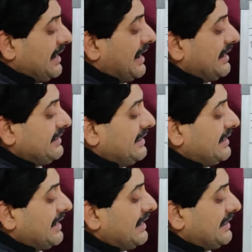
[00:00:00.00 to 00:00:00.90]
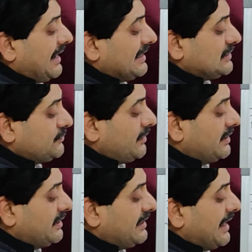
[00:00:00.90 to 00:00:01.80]
and they get
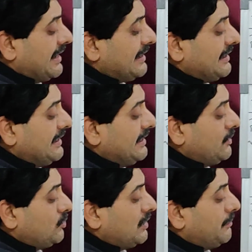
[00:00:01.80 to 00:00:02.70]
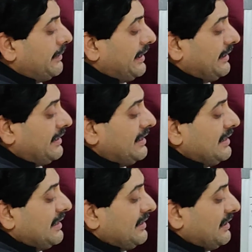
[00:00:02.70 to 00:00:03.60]
transferred directly to the brain,
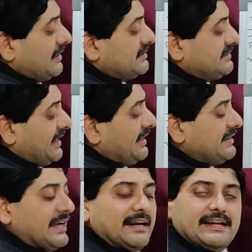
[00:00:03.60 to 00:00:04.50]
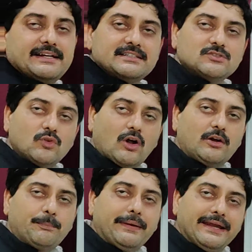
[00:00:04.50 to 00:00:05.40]
saying that it is
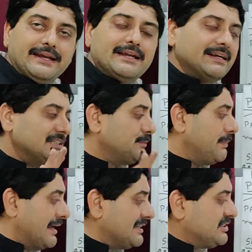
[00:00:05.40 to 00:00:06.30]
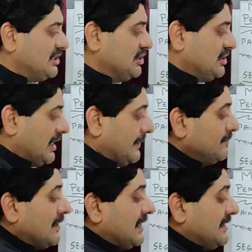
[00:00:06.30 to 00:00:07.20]
not pain, it is paresthesia.
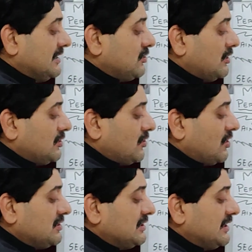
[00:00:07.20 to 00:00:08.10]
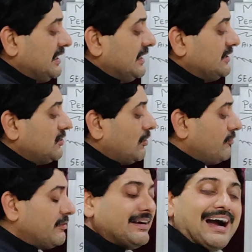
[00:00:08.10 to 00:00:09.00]
This also causes release
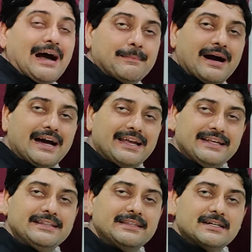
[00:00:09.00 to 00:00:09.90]
of GABA in